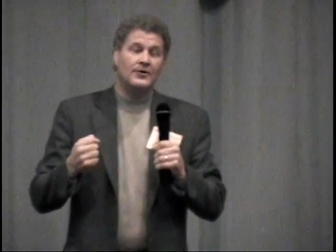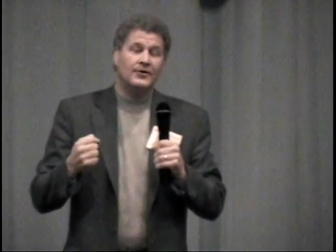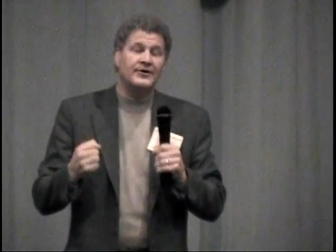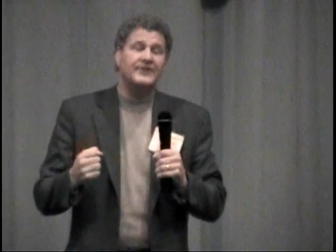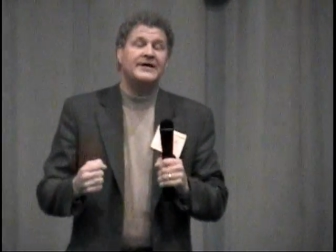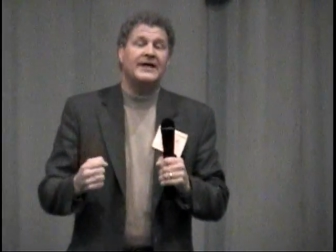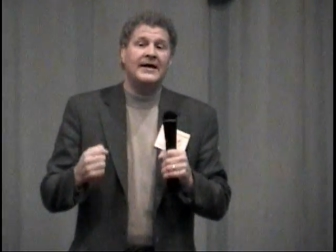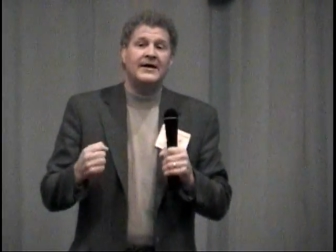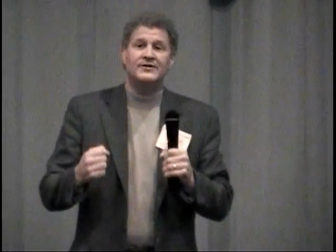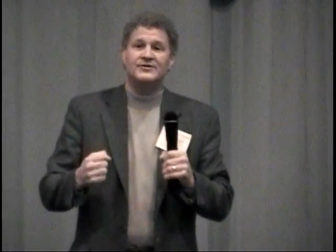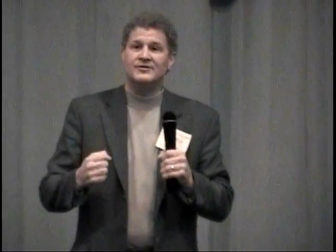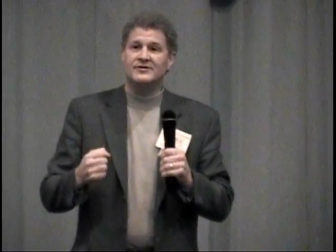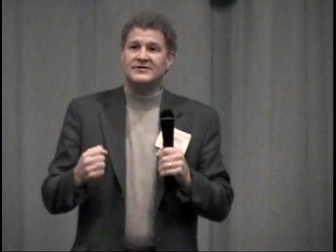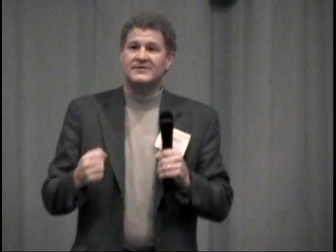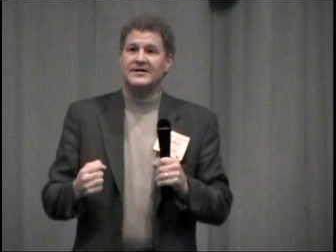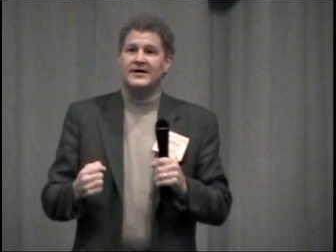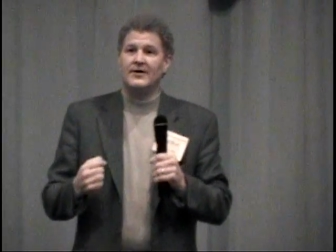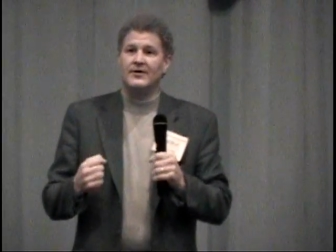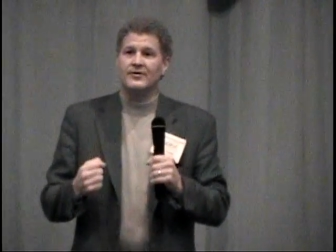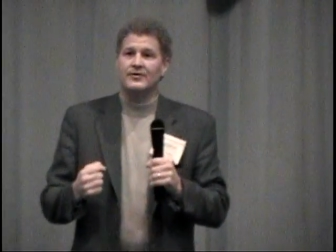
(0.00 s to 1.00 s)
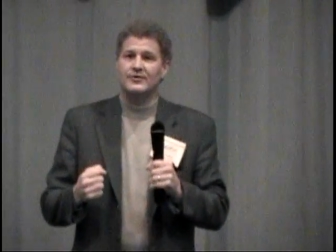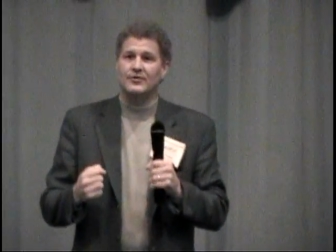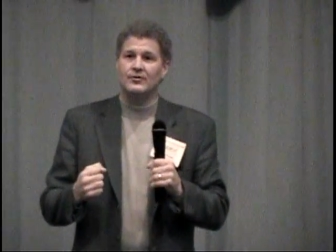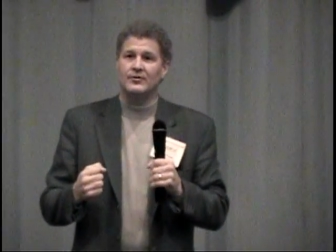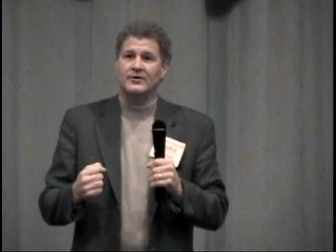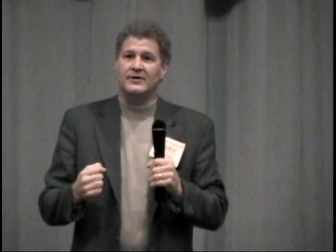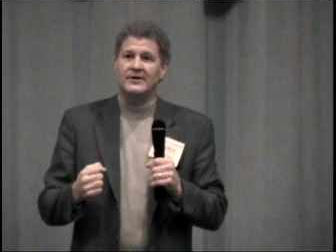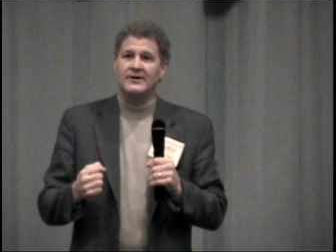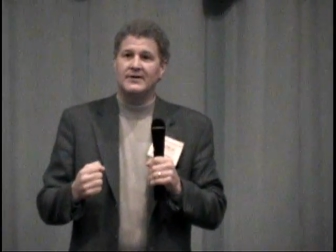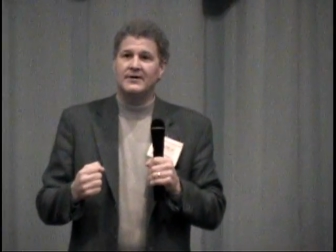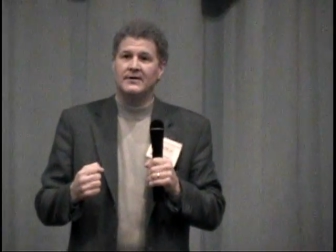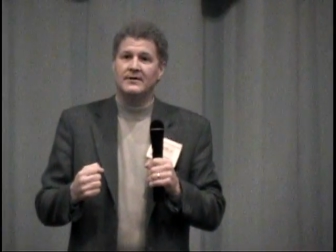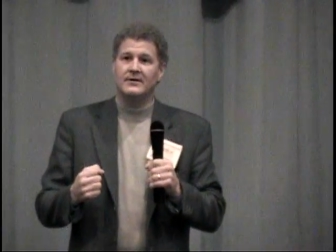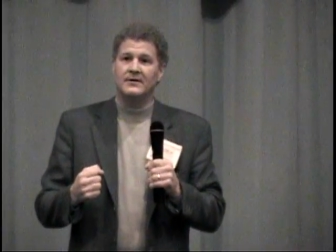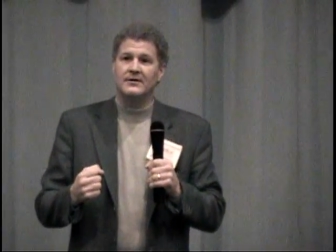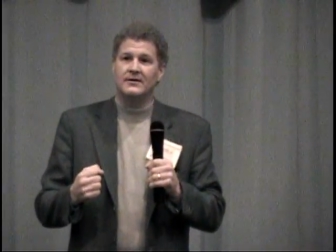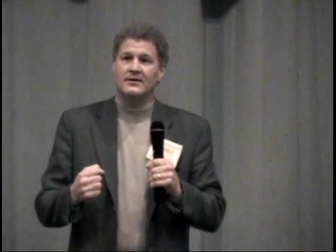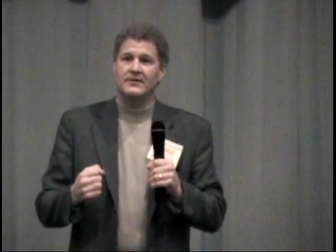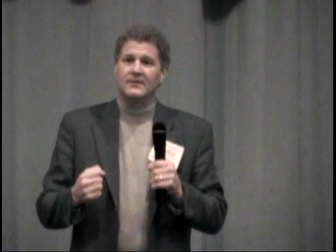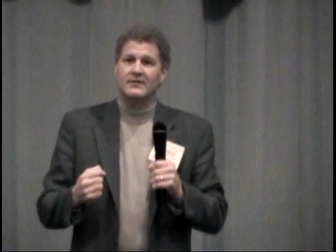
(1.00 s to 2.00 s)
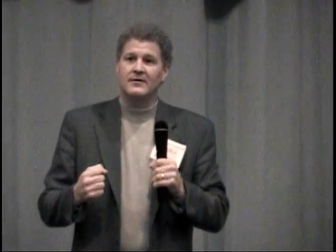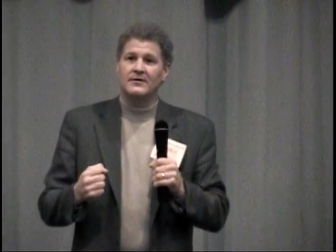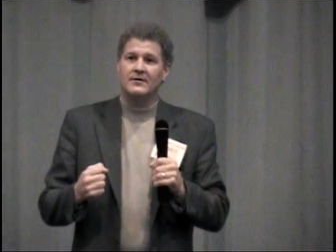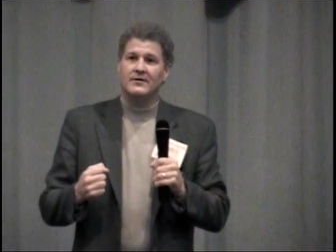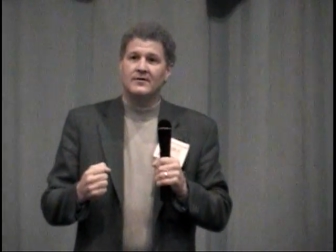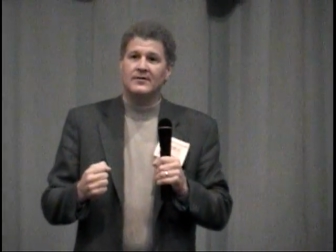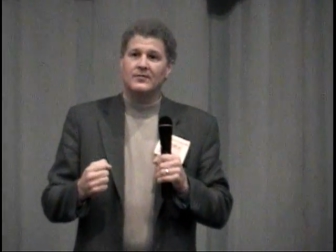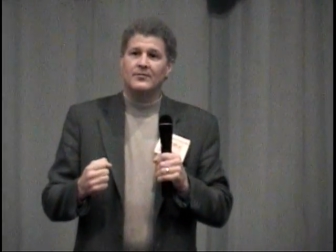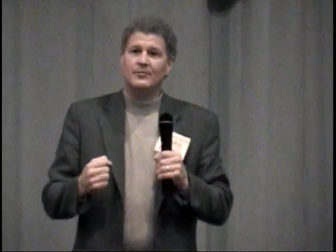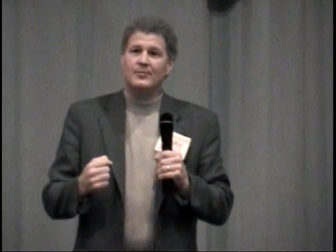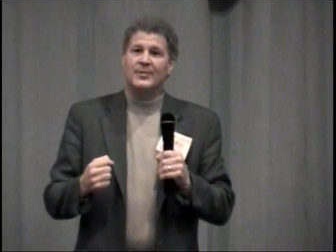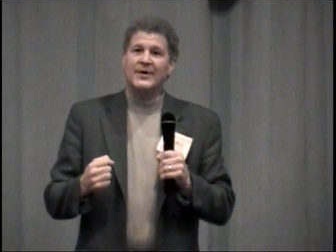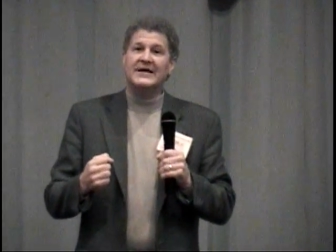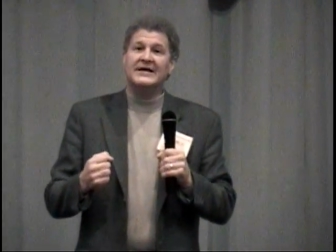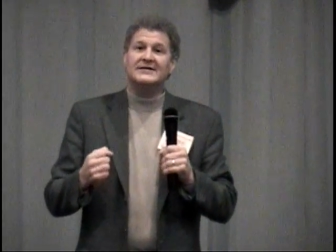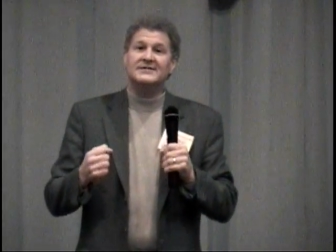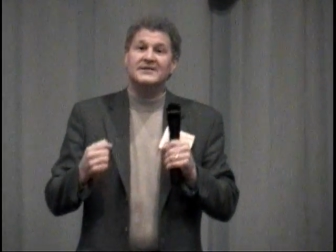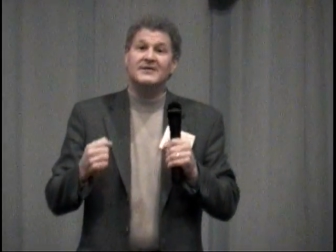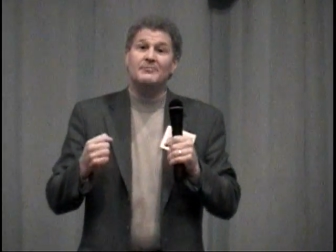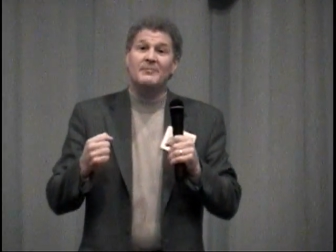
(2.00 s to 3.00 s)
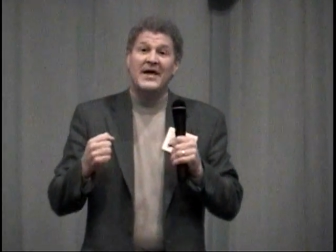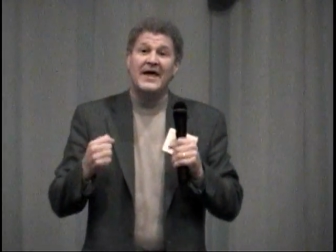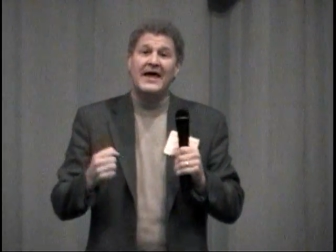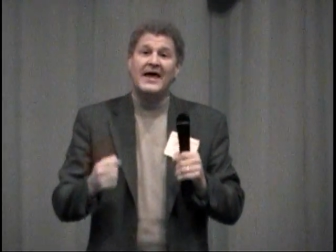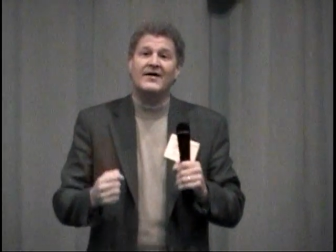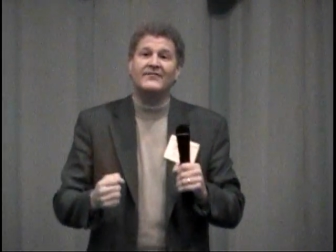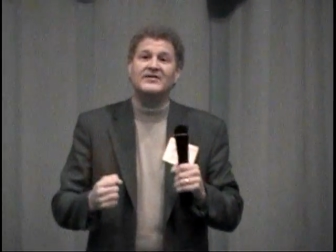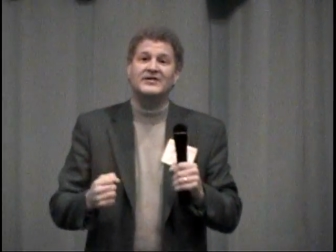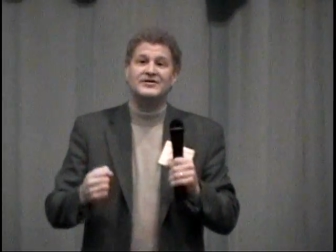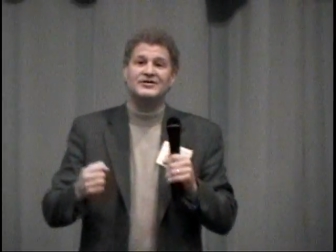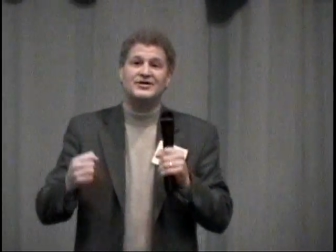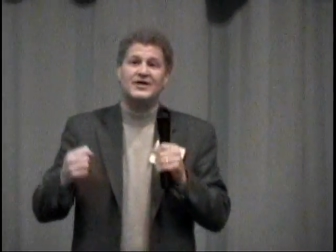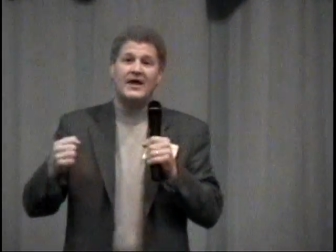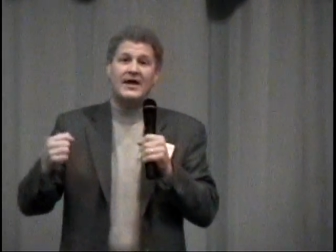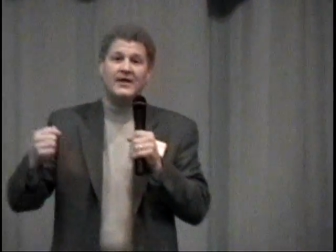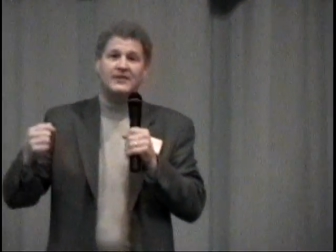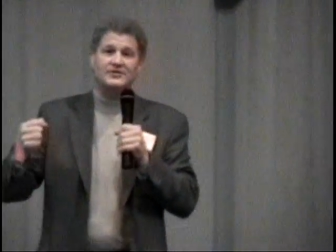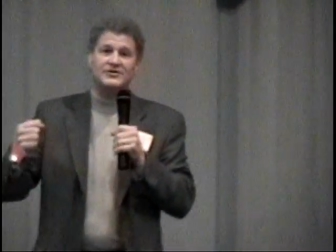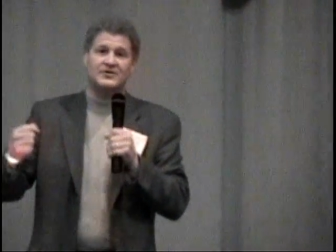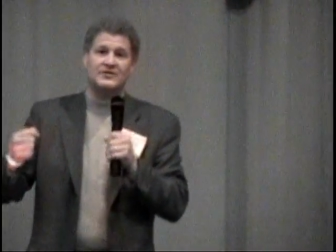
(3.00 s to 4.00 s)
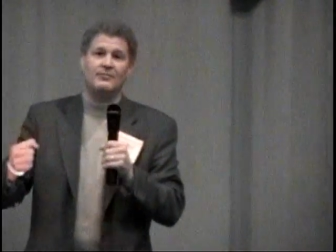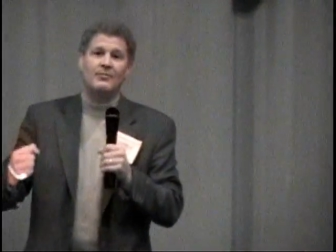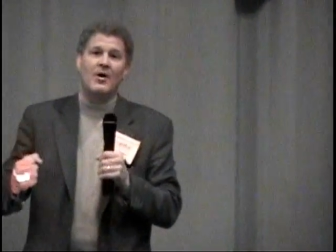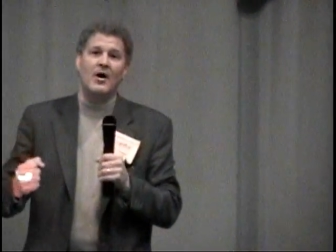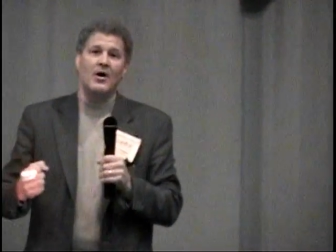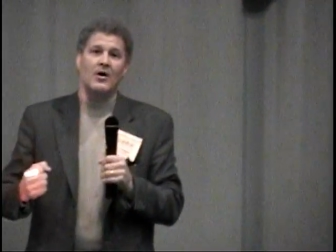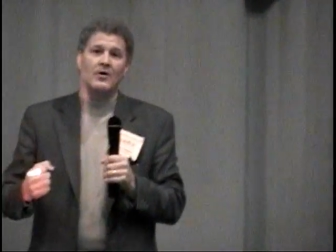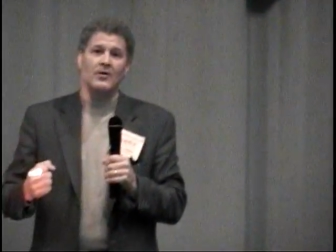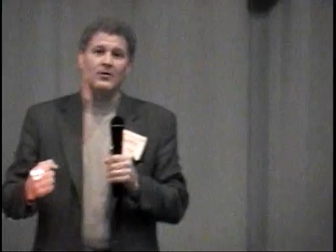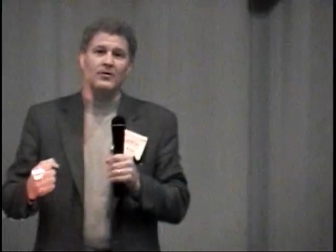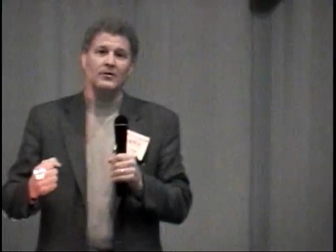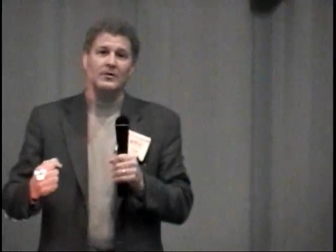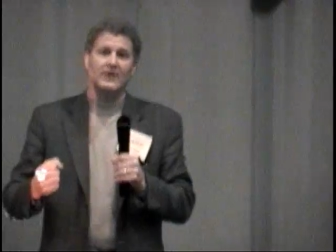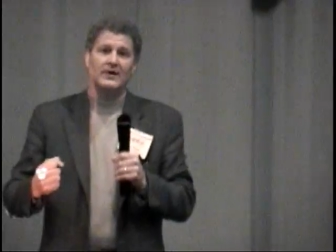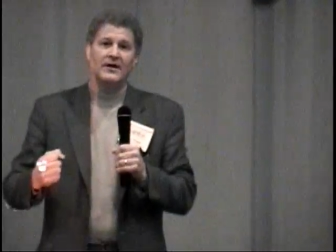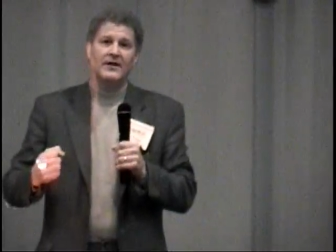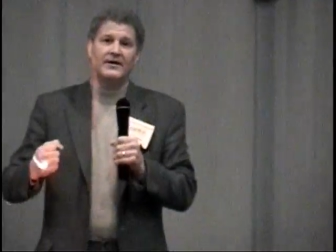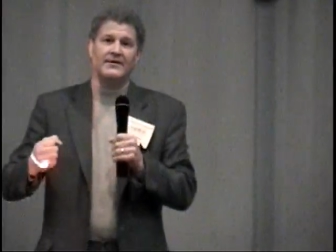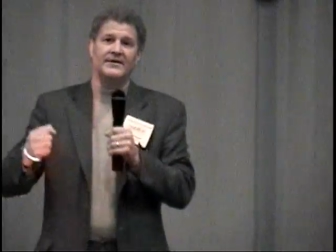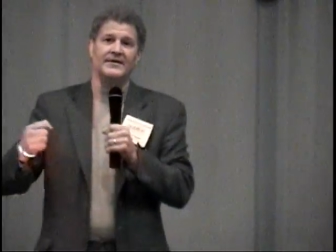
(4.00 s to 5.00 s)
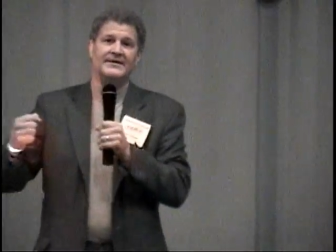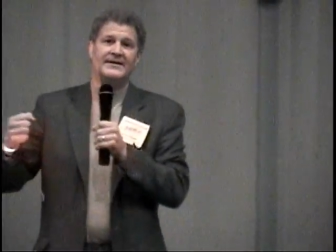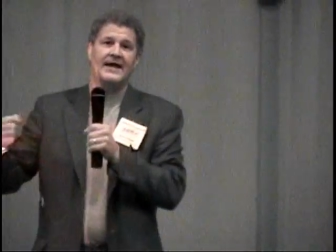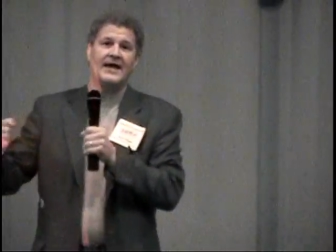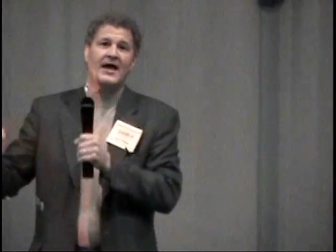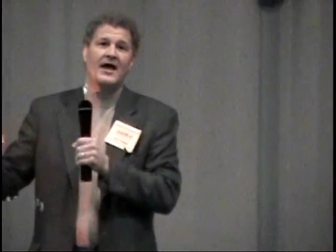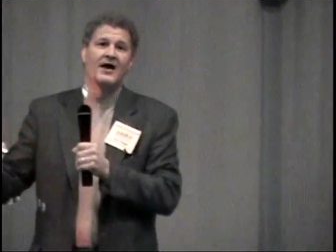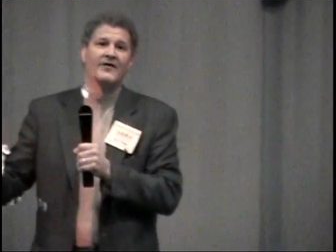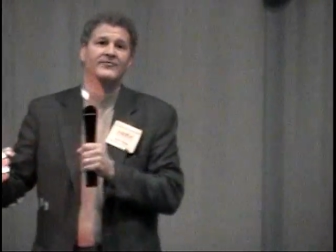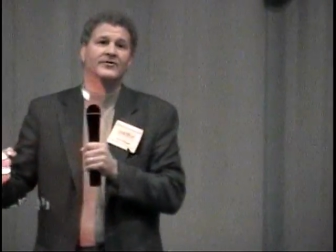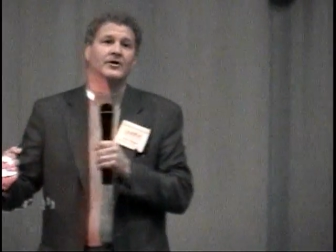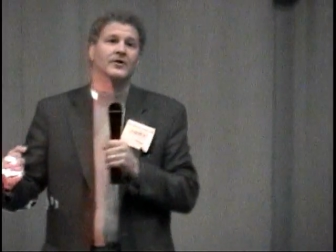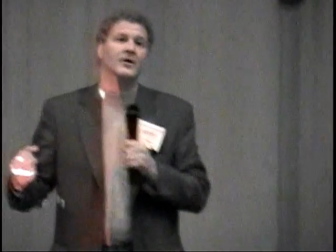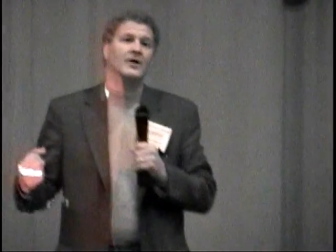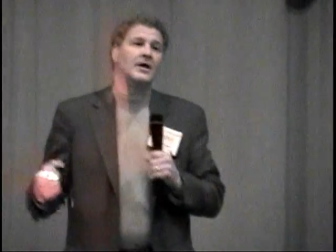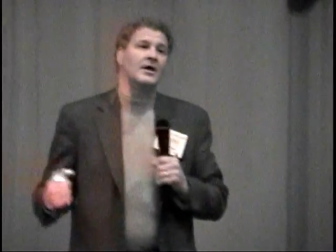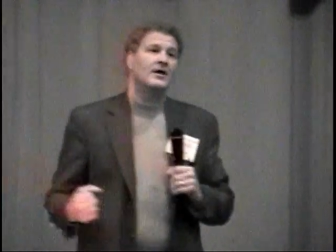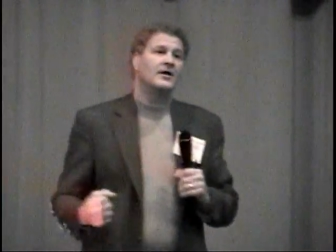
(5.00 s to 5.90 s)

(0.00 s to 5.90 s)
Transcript: you're in dangerous territory. Because it may have to change tomorrow and the day after.